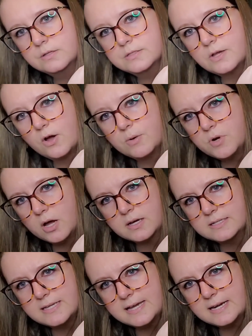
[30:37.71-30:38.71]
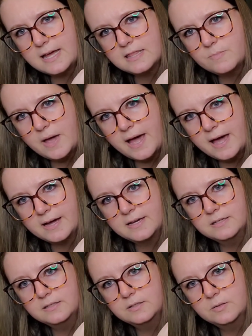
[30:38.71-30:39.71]
So I'm not going to take it out of the
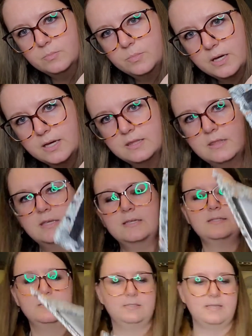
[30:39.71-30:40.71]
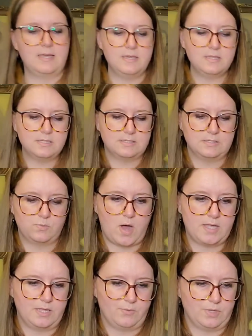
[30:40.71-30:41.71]
bag. But this, I think this is
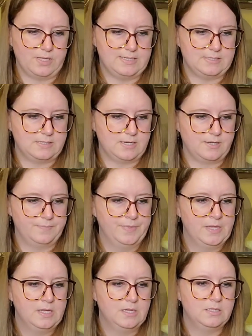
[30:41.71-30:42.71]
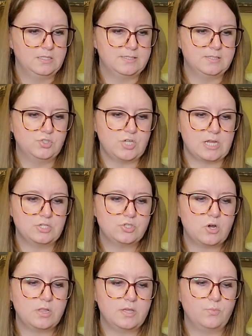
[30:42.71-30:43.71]
widely released now. This is Jane
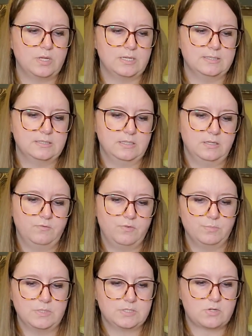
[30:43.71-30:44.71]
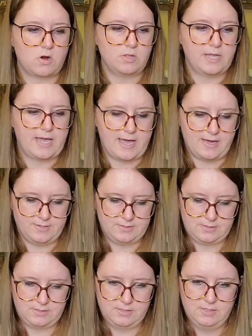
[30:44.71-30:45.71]
Charlotte Wynn from the Scarlet
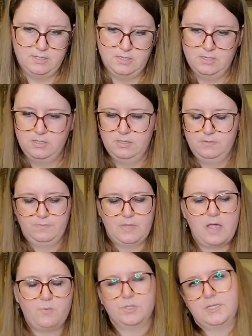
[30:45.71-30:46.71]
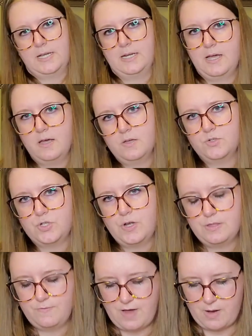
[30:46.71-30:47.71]
House. I will take it out. I'll show
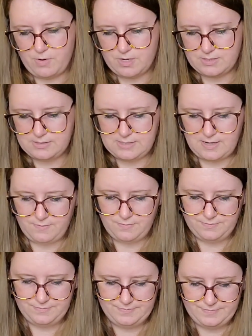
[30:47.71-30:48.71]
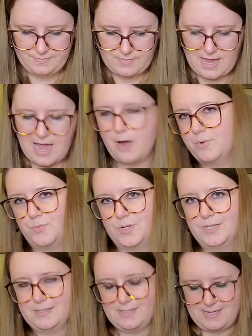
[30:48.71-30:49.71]
you the fabric and stuff. I would
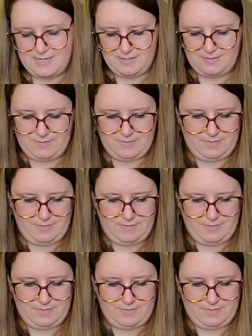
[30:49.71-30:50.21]
want to see it.